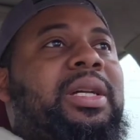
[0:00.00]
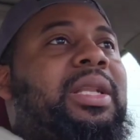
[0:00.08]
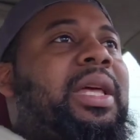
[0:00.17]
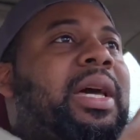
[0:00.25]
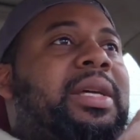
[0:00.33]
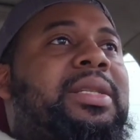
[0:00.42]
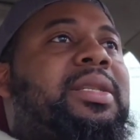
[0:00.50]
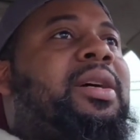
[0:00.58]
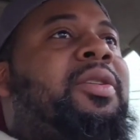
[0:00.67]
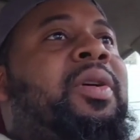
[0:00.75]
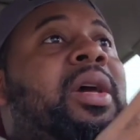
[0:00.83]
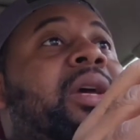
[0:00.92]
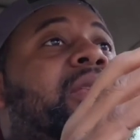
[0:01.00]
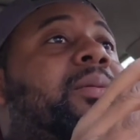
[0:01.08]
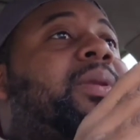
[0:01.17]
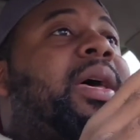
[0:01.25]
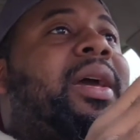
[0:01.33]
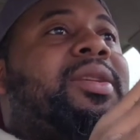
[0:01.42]
trying to glass stuff,
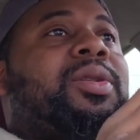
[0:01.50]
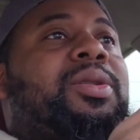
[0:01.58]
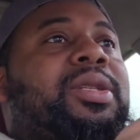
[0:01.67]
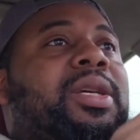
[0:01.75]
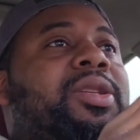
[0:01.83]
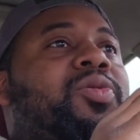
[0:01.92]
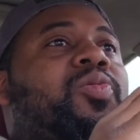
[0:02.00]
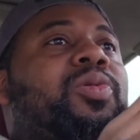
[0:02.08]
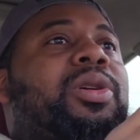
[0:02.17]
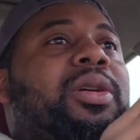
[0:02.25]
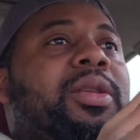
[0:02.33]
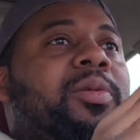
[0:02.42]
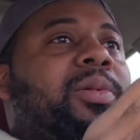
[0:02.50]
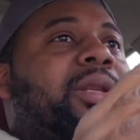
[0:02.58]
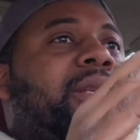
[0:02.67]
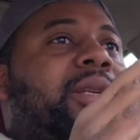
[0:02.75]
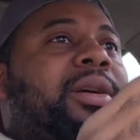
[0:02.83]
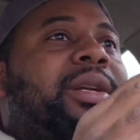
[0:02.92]
the things are just really,
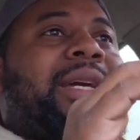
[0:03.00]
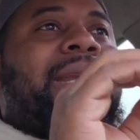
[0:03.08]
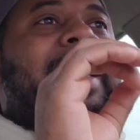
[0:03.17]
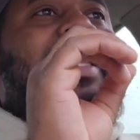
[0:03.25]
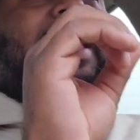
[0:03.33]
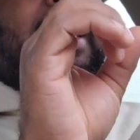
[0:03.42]
really dirty. And I